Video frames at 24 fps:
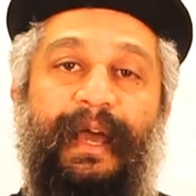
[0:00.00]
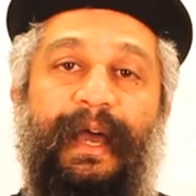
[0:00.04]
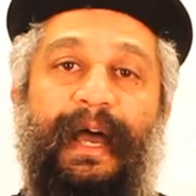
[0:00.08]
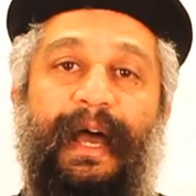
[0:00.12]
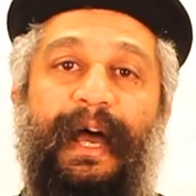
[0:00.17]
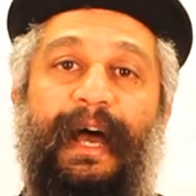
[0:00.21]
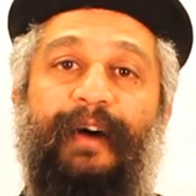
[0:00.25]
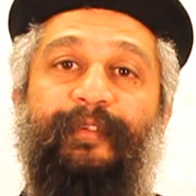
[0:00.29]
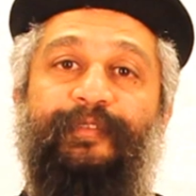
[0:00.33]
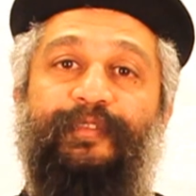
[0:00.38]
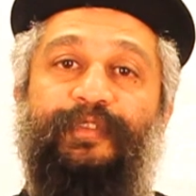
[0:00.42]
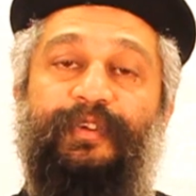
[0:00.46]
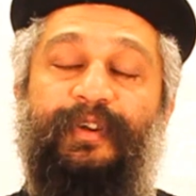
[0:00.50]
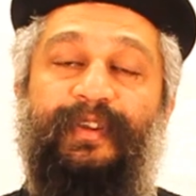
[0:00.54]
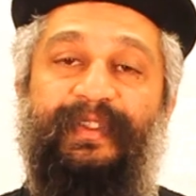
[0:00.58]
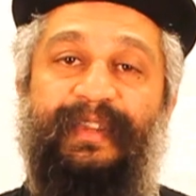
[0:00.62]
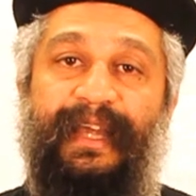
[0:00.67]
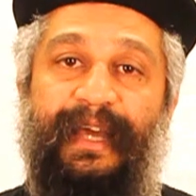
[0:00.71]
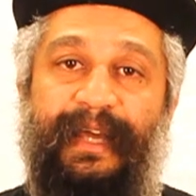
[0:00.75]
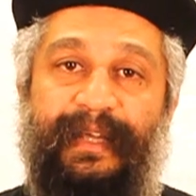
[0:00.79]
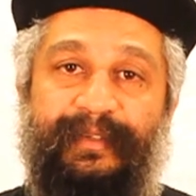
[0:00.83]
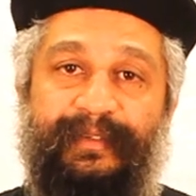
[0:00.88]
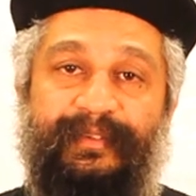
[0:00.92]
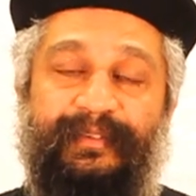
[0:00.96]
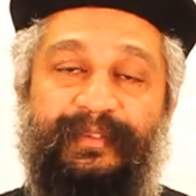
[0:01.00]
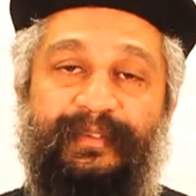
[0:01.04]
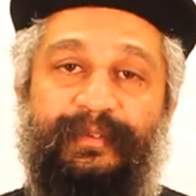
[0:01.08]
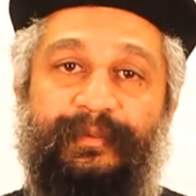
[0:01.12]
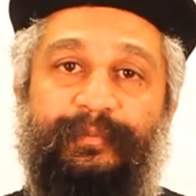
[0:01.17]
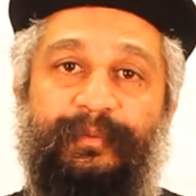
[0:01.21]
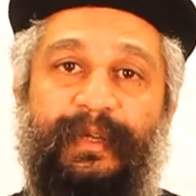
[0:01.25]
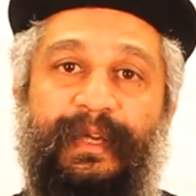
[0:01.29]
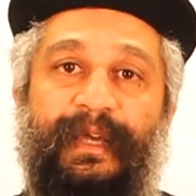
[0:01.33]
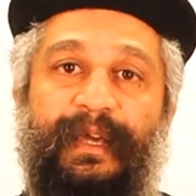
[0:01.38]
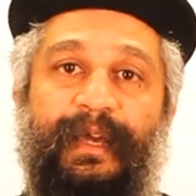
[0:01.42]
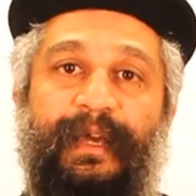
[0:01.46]
After that,
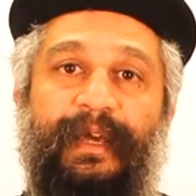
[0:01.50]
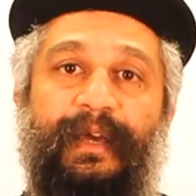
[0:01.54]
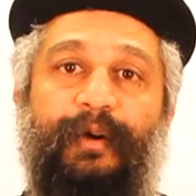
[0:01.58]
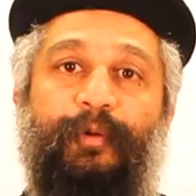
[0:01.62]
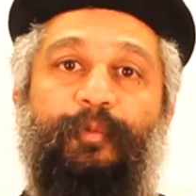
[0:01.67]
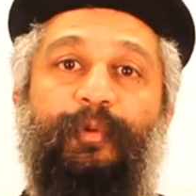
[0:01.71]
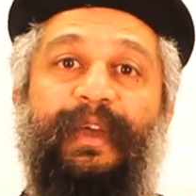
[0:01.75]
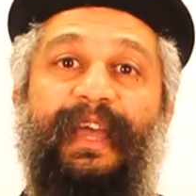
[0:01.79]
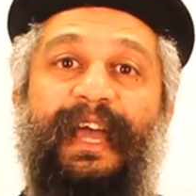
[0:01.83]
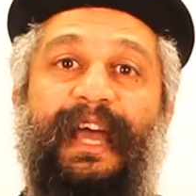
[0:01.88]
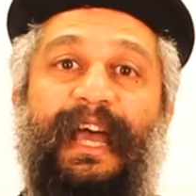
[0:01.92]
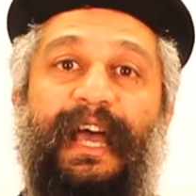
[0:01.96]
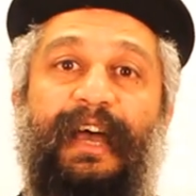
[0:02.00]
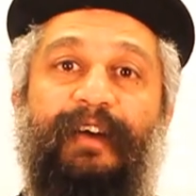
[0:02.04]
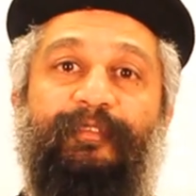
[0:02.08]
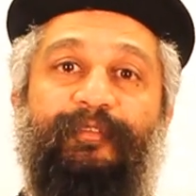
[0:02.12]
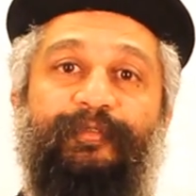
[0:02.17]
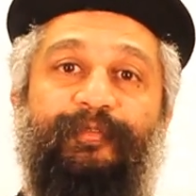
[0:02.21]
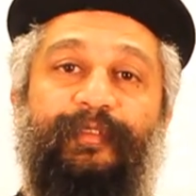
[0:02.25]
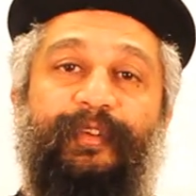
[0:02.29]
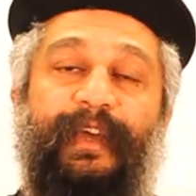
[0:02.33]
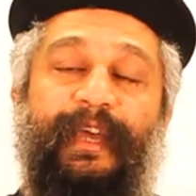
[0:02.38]
we have